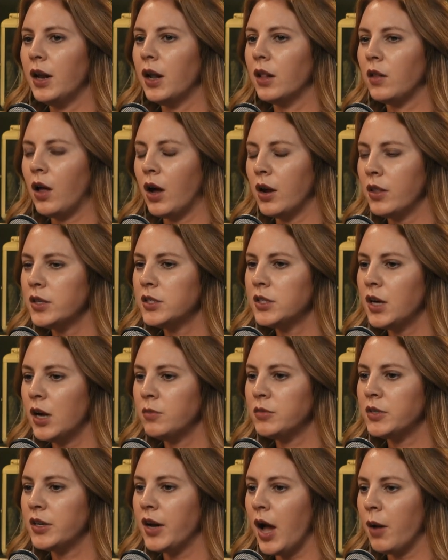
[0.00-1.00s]
And a lot of the
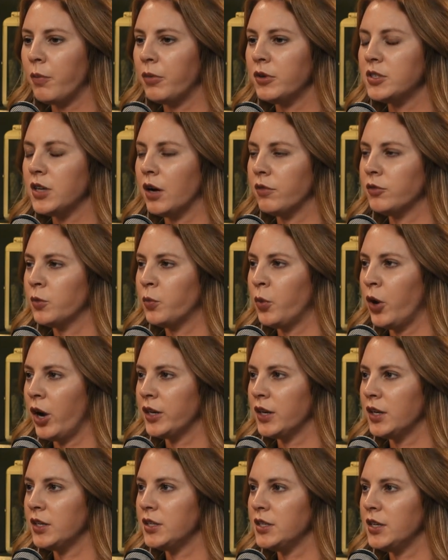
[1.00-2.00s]
times it happens after
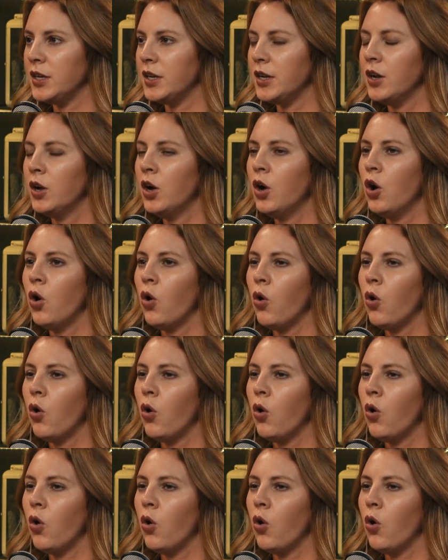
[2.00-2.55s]
pregnancy.